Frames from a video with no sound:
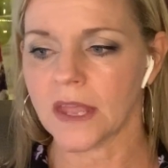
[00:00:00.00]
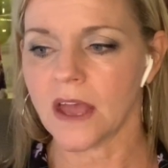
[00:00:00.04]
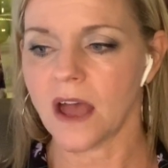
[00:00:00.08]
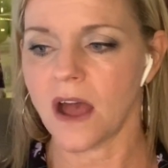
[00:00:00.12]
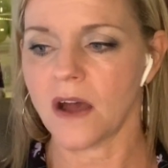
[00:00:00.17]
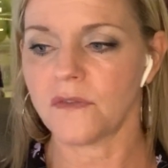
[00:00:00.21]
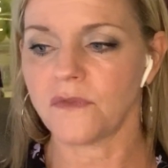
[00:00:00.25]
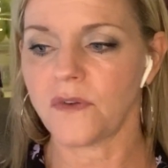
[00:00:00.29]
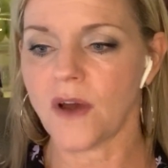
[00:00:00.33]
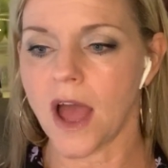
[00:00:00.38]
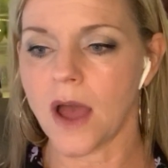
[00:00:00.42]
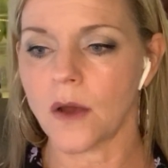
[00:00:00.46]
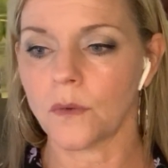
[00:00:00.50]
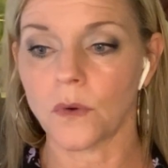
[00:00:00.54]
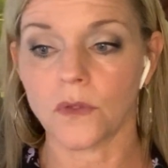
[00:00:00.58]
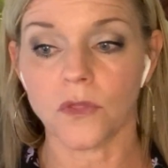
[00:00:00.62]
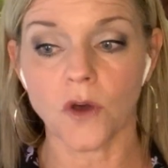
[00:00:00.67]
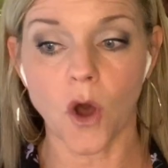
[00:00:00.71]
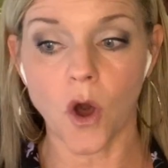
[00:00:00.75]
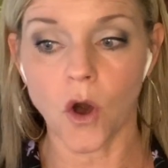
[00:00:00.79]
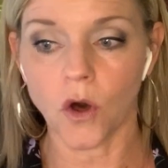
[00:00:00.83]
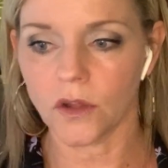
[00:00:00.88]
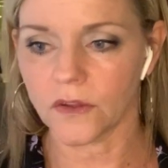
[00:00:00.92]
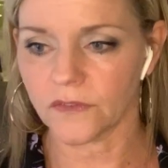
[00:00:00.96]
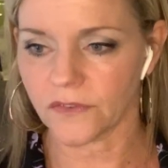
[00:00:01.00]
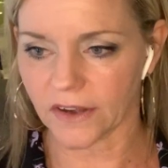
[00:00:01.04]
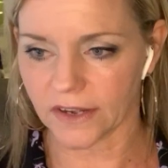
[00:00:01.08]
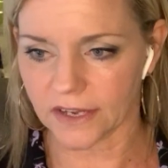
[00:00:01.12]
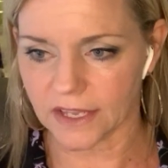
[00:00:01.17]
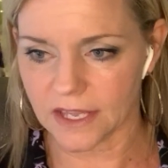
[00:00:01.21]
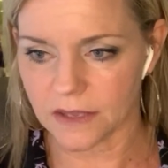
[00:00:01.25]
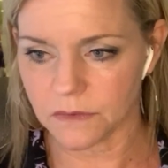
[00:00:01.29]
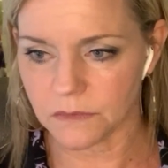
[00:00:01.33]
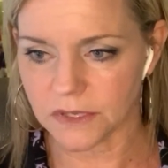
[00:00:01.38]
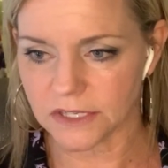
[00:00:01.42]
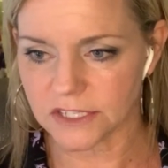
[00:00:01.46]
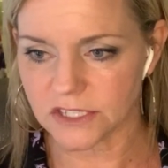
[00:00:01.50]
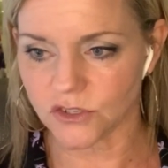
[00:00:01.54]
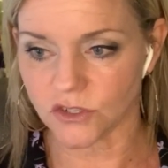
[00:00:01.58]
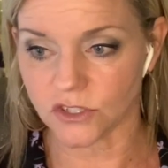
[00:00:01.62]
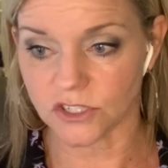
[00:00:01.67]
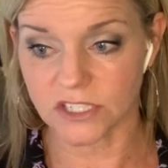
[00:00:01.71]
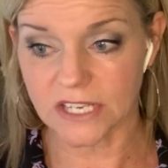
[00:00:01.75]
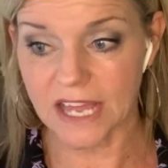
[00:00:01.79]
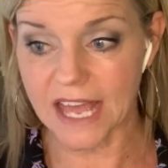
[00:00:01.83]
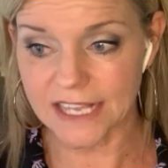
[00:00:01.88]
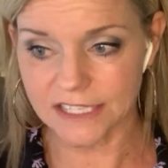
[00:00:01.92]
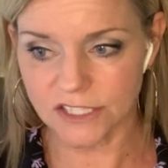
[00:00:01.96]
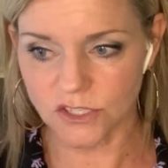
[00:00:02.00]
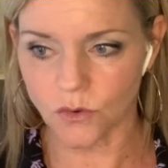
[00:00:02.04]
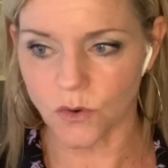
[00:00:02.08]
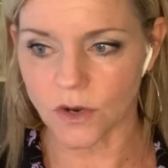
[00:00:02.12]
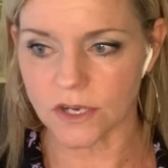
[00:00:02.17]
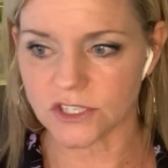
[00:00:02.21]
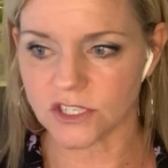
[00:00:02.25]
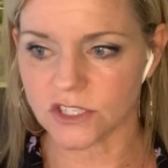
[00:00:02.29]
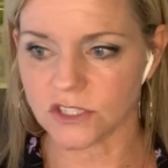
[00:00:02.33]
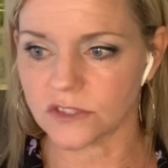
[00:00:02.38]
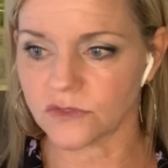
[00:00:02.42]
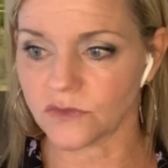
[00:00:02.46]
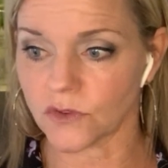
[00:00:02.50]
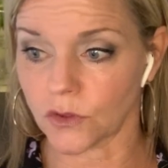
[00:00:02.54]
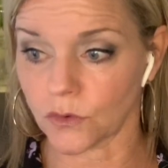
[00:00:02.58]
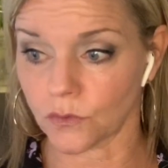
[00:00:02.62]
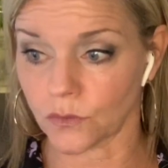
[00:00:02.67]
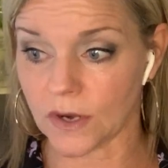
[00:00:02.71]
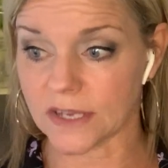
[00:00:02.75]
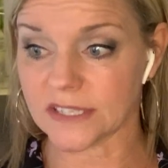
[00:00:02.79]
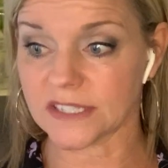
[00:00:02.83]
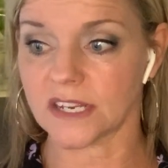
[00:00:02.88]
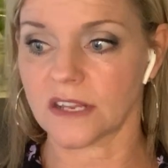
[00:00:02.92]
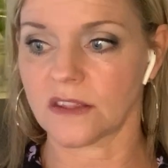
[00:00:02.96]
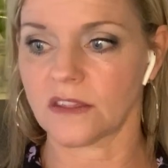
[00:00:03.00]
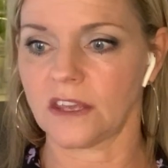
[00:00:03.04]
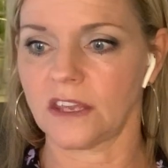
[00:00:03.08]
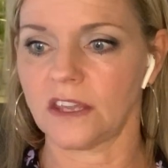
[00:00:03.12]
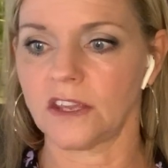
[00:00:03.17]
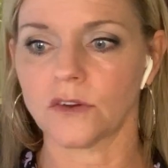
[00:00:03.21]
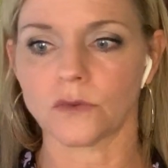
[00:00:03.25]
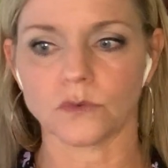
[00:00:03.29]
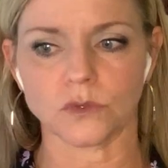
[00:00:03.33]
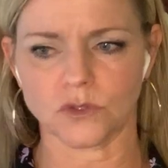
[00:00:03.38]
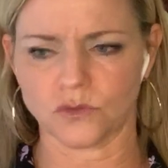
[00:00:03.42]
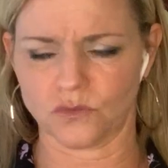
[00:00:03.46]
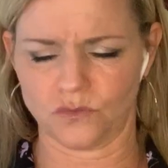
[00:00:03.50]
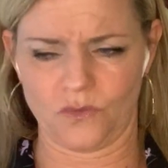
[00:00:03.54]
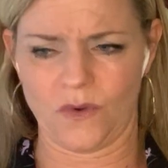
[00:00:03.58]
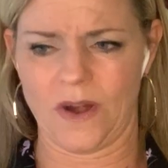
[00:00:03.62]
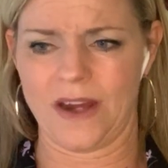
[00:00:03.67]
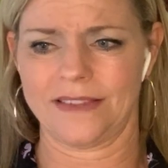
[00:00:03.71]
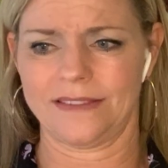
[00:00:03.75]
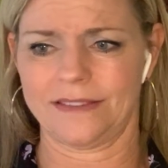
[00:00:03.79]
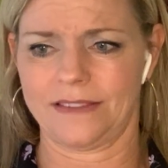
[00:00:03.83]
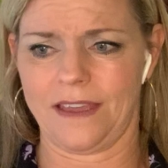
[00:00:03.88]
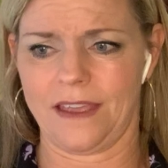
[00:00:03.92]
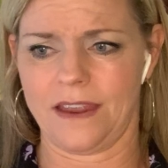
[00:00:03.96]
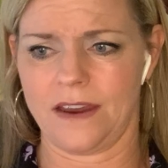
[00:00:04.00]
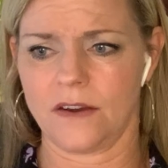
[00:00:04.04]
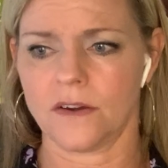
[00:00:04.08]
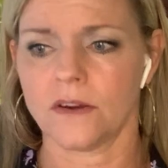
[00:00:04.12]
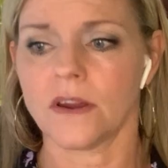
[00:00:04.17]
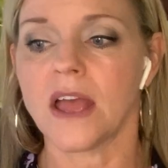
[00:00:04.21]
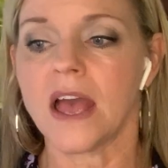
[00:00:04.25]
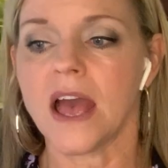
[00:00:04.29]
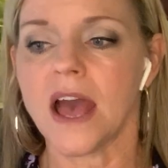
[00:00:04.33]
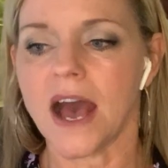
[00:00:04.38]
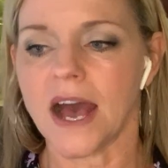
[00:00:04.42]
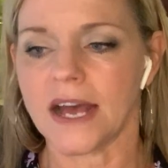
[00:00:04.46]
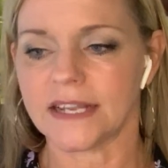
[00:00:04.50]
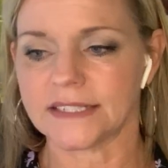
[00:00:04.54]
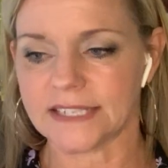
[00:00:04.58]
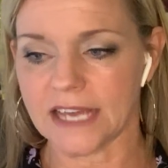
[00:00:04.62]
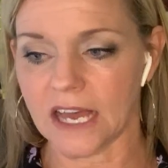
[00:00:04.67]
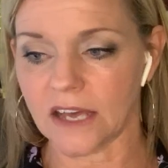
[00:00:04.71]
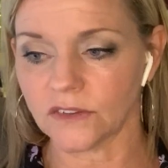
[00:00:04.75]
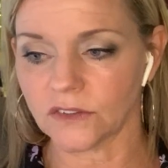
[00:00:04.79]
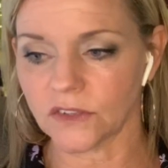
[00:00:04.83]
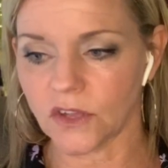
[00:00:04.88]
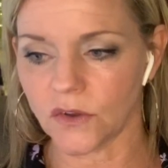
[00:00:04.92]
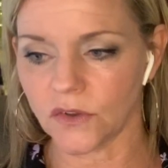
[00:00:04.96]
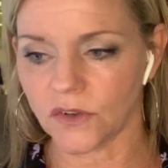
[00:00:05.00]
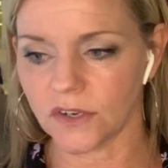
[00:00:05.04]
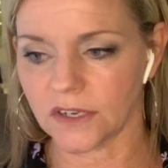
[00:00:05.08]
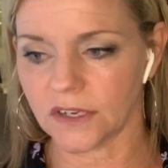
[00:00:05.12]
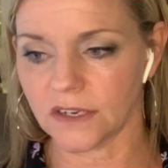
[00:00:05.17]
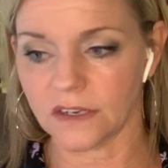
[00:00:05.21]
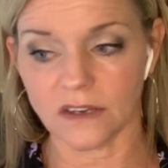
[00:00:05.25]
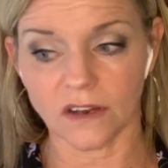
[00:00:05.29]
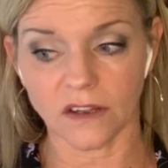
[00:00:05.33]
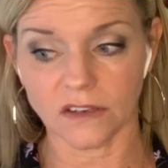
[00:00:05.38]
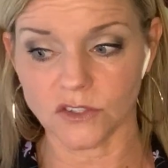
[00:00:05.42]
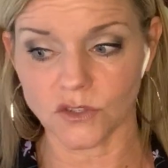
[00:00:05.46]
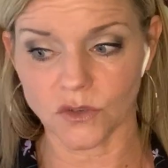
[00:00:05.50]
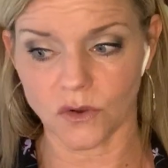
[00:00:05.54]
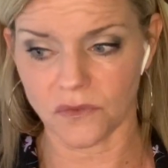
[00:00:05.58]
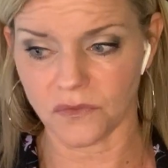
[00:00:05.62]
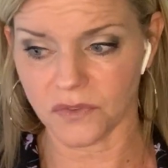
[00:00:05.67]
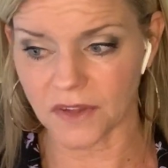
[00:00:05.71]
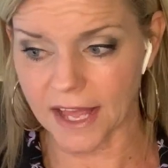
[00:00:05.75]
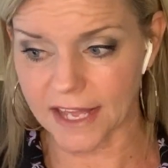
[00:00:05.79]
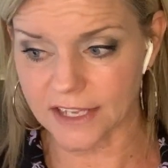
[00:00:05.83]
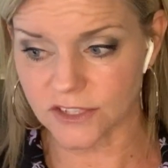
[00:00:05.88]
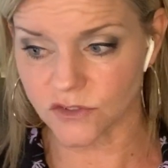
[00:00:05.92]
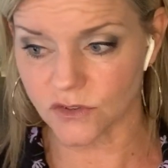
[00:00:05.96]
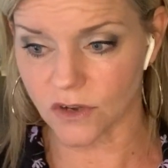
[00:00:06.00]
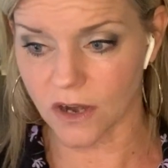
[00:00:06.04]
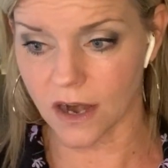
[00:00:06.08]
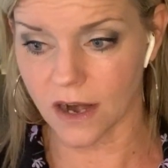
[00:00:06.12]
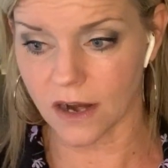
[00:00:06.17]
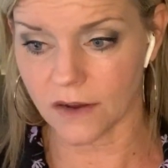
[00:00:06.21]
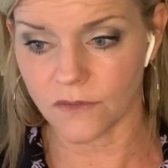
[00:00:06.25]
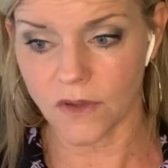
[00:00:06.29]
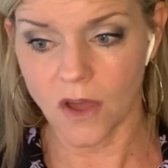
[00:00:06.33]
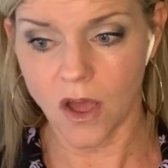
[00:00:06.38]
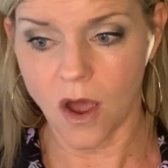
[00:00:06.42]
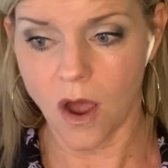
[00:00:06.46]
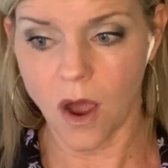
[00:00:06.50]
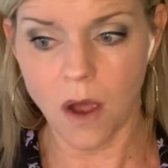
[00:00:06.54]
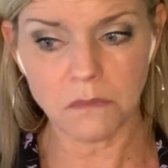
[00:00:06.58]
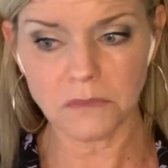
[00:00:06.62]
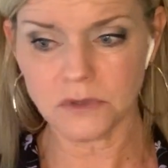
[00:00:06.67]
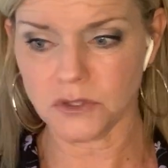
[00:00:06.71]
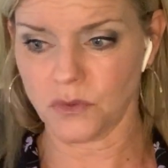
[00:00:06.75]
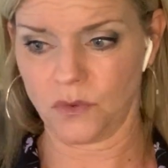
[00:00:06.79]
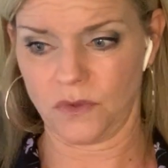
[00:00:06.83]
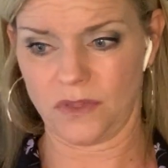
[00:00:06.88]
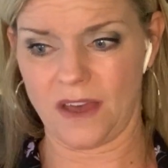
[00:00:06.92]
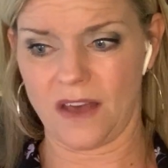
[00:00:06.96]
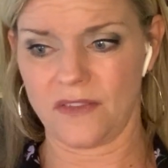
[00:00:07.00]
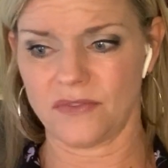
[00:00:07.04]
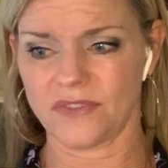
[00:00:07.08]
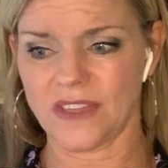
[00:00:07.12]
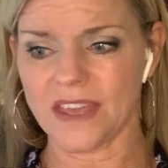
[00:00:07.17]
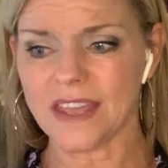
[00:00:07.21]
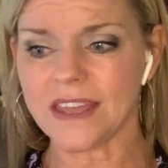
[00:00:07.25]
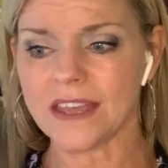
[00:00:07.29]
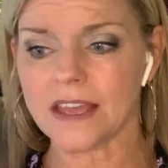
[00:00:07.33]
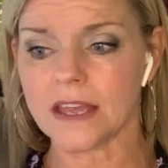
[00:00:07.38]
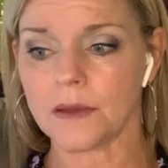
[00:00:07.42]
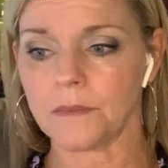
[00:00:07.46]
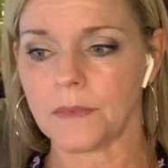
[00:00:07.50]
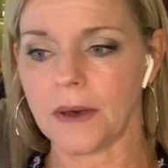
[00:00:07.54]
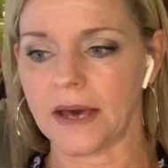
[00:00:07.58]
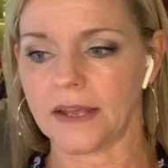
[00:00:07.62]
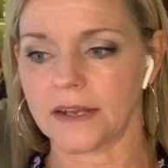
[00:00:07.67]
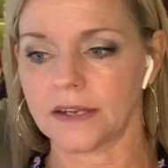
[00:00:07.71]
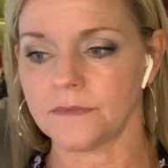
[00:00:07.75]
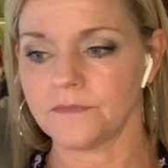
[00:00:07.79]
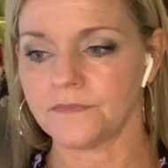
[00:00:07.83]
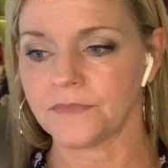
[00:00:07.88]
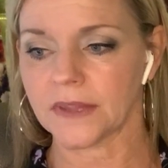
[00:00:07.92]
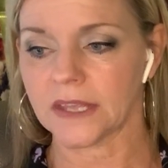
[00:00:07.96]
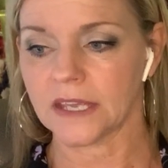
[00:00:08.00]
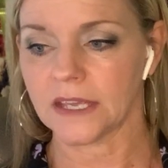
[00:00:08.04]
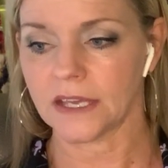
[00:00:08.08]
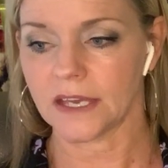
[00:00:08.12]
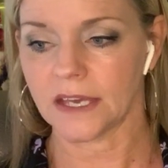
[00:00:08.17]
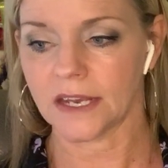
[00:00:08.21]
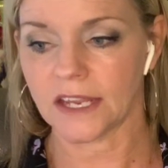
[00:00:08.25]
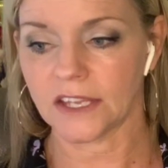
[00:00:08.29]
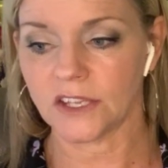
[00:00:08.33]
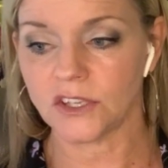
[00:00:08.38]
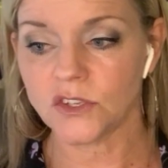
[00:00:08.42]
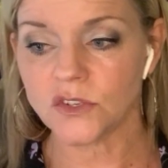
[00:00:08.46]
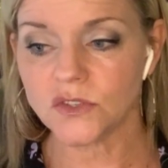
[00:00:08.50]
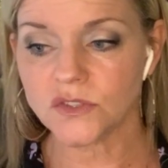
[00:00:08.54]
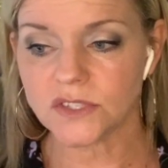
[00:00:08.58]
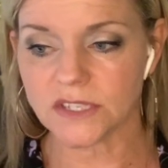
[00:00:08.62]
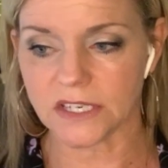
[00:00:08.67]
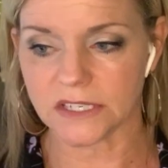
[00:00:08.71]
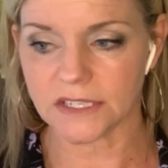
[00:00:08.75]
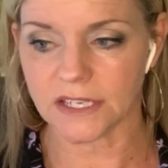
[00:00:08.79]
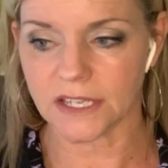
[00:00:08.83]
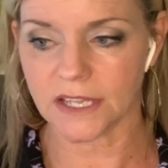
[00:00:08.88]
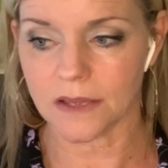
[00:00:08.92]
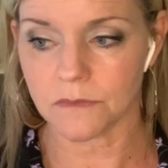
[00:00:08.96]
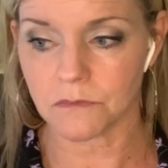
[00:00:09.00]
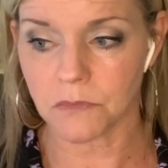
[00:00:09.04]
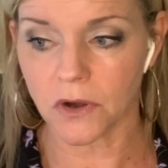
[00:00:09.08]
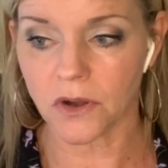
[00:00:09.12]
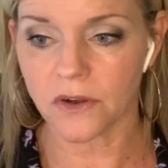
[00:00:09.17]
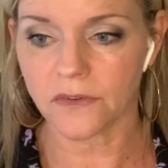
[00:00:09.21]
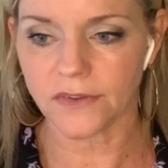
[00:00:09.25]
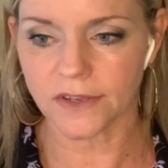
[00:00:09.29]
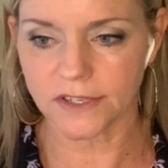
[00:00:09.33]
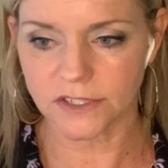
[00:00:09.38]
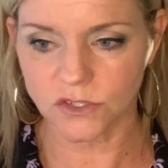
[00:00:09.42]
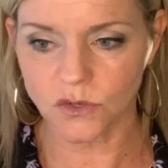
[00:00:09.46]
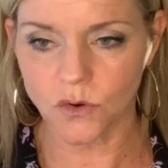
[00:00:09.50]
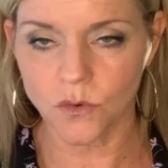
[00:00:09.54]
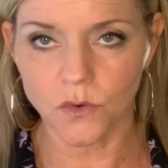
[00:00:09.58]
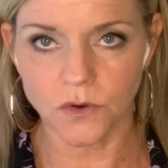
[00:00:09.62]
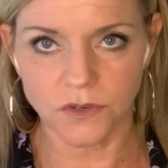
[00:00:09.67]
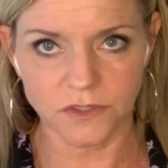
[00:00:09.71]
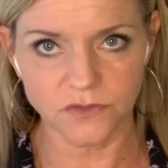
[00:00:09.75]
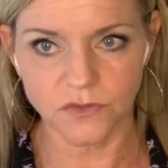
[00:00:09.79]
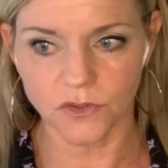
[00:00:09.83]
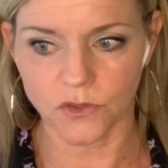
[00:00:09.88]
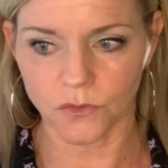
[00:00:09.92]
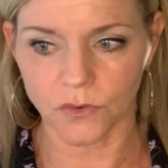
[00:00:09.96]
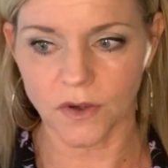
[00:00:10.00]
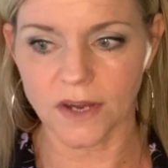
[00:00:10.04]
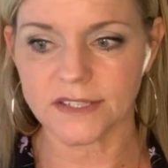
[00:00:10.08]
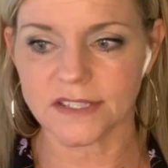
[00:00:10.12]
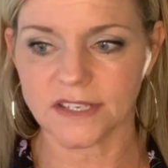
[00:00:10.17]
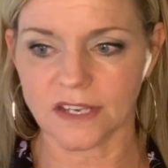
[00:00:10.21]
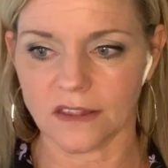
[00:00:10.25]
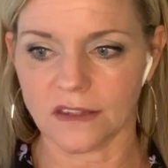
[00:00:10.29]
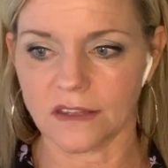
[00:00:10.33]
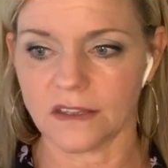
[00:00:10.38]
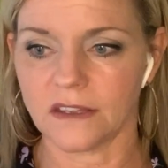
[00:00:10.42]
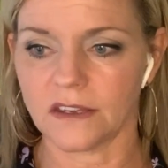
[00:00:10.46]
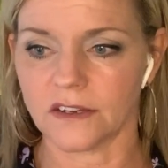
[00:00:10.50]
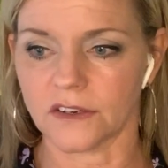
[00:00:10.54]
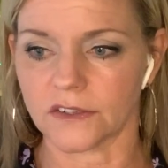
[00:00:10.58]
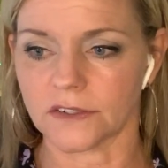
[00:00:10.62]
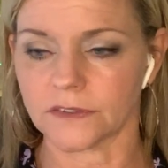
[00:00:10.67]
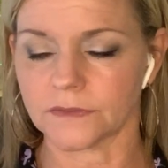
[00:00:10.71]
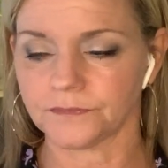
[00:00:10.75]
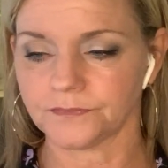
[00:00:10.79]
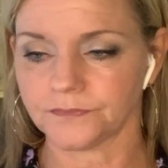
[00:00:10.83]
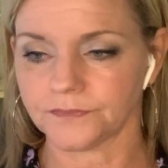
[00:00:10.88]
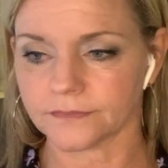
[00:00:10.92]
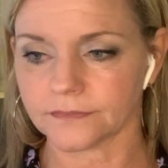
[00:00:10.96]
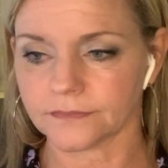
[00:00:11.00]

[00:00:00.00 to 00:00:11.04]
A file with all of our chemistry test questions for the rest of the year was right there. I downloaded it onto a flash drive almost without thinking about it, and I used it to get perfect scores for the rest of the year.